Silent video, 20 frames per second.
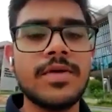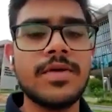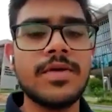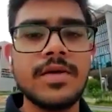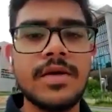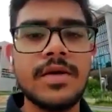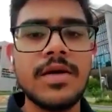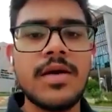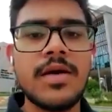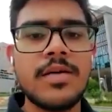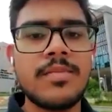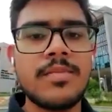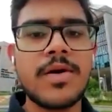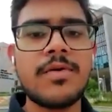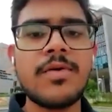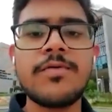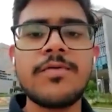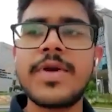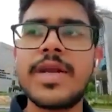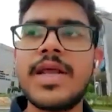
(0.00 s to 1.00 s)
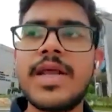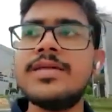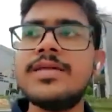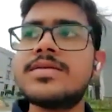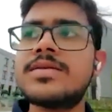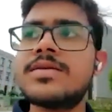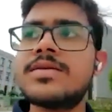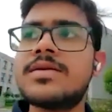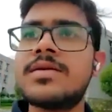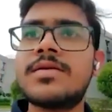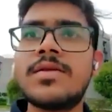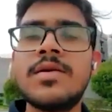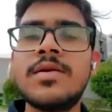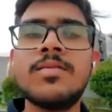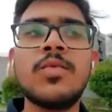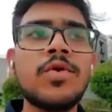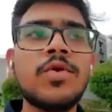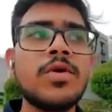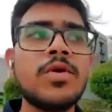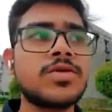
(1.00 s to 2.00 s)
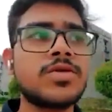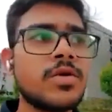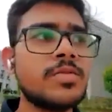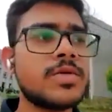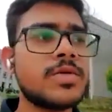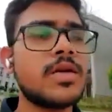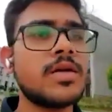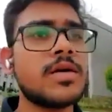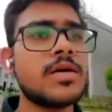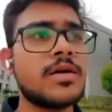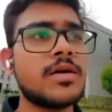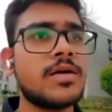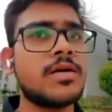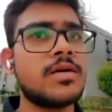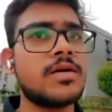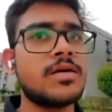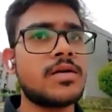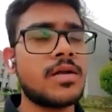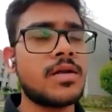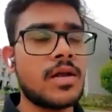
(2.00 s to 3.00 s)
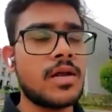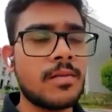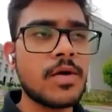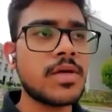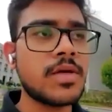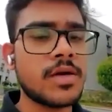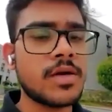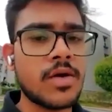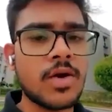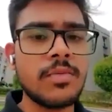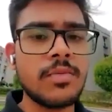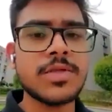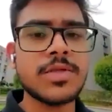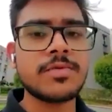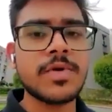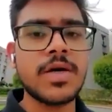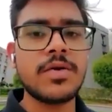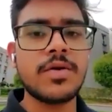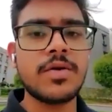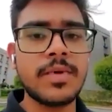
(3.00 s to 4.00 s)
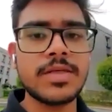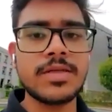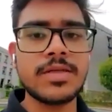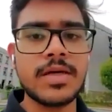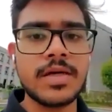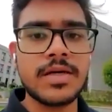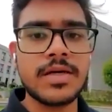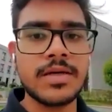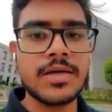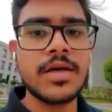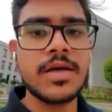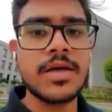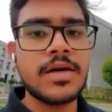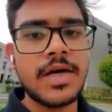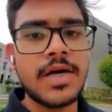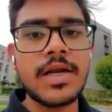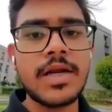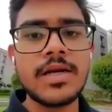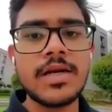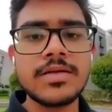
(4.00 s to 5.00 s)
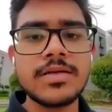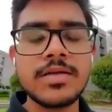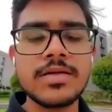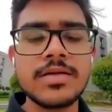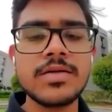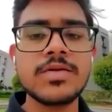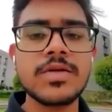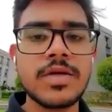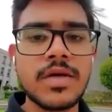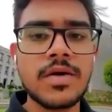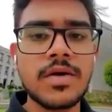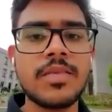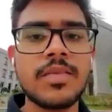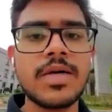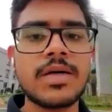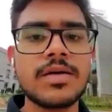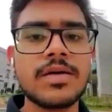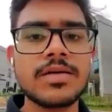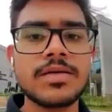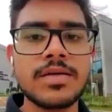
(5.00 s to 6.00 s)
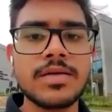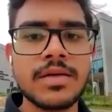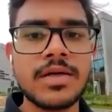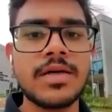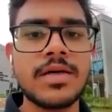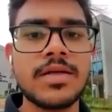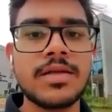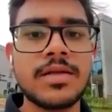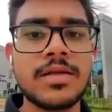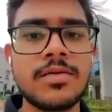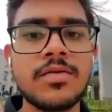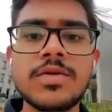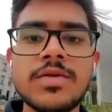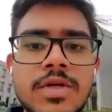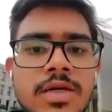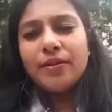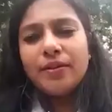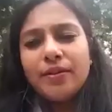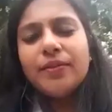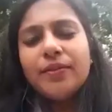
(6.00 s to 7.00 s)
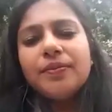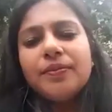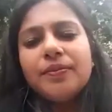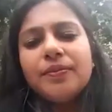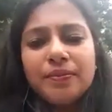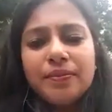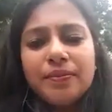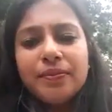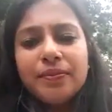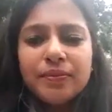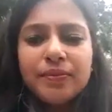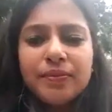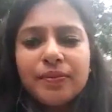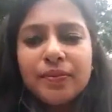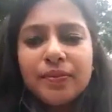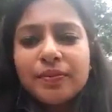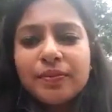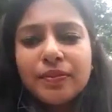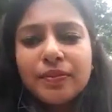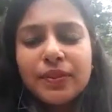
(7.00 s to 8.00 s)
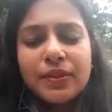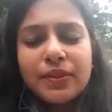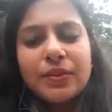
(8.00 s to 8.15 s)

of it. But for finance, the more jobs are about the economics field only. Means that data analysis using econometrics, and those skills are mainly looked after here.